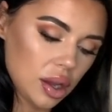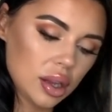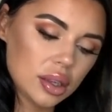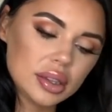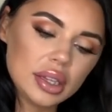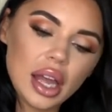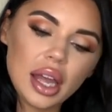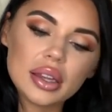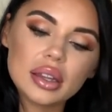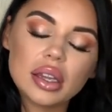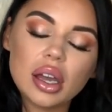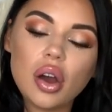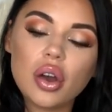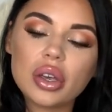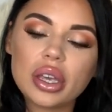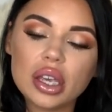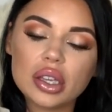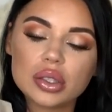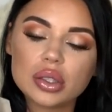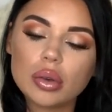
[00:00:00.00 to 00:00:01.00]
Then,
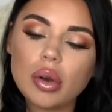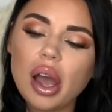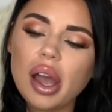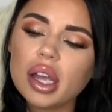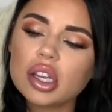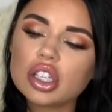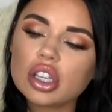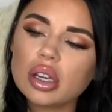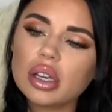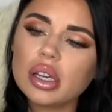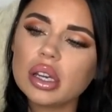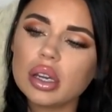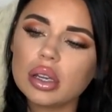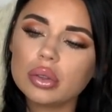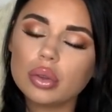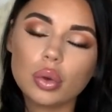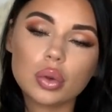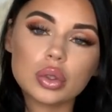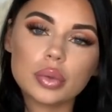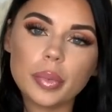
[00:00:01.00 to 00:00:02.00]
okay, so I actually
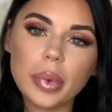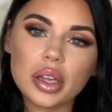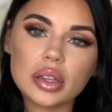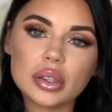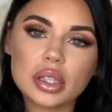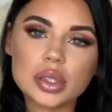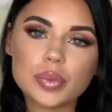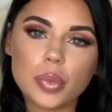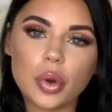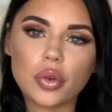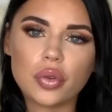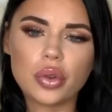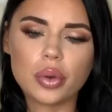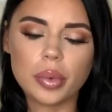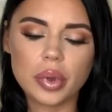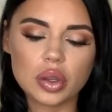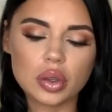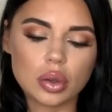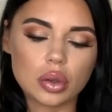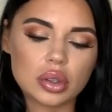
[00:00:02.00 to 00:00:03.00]
don't mind this perfume
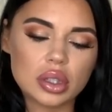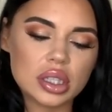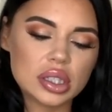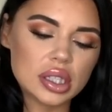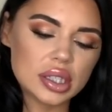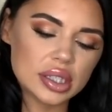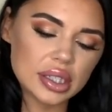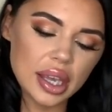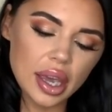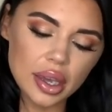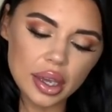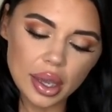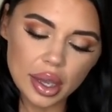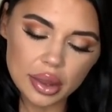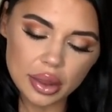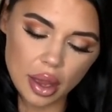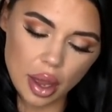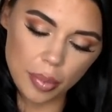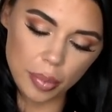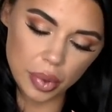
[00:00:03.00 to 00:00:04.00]
at all. This is
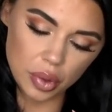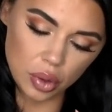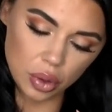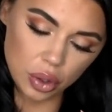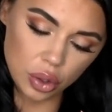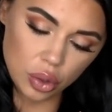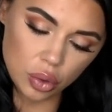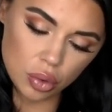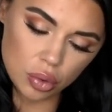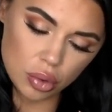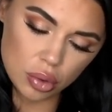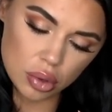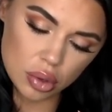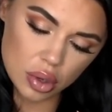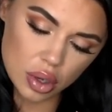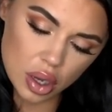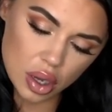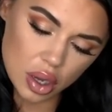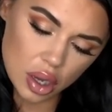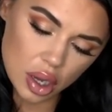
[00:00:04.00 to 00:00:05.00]
KKW
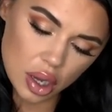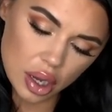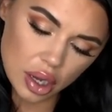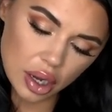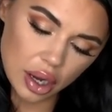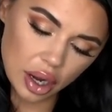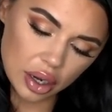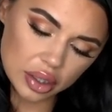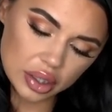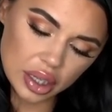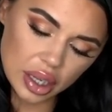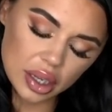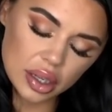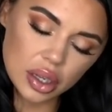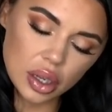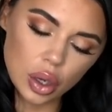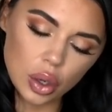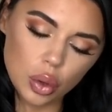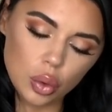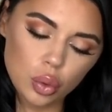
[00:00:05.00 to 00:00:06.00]

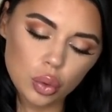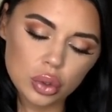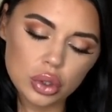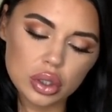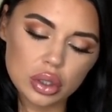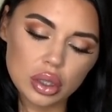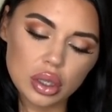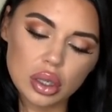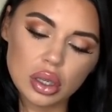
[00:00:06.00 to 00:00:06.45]
gardenia wood.